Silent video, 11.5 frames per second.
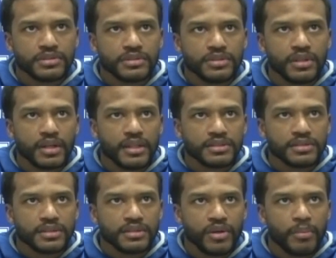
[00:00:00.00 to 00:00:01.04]
You know, that's
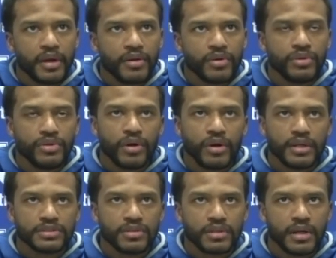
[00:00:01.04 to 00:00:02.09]
no matter who you are,
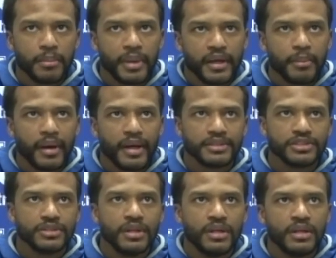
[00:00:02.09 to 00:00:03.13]
that's going to come back and bite
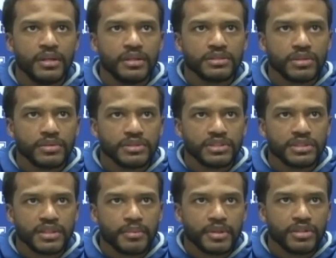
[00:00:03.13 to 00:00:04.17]
you. So it's
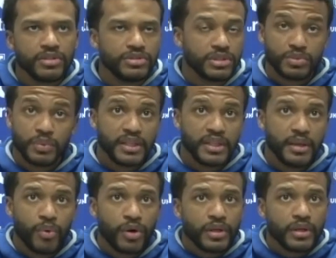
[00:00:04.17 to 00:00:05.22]
just something we
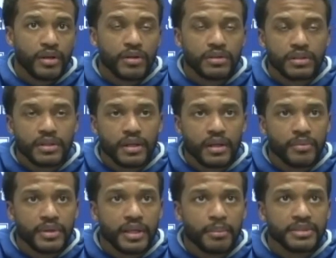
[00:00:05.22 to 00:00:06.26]
keep working on and
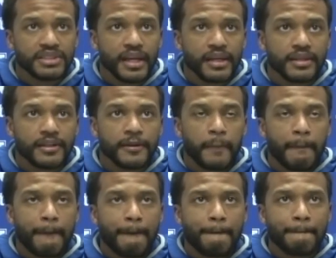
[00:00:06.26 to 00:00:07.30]
we keep attacking
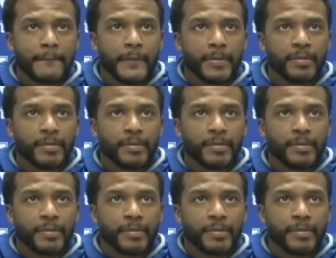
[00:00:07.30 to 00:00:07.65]
it.